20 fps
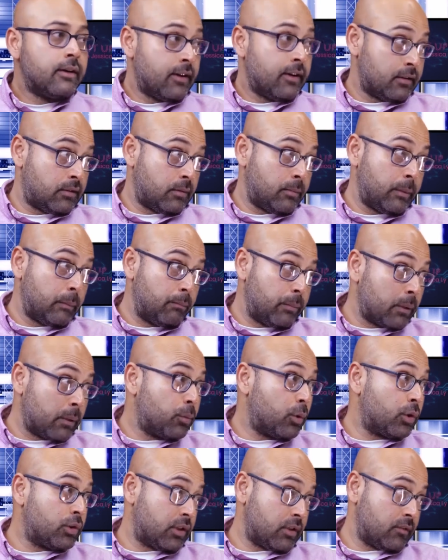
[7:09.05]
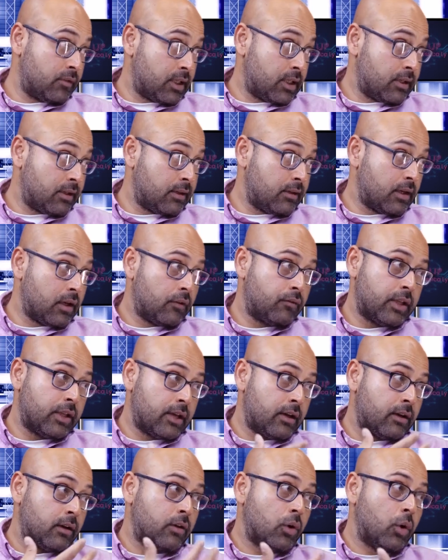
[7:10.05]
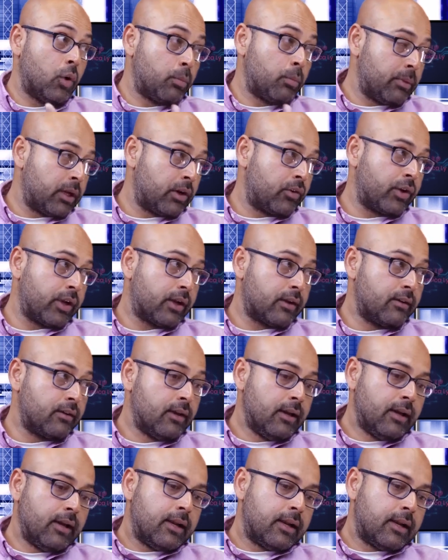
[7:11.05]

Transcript: is a big portion of the of their own metric.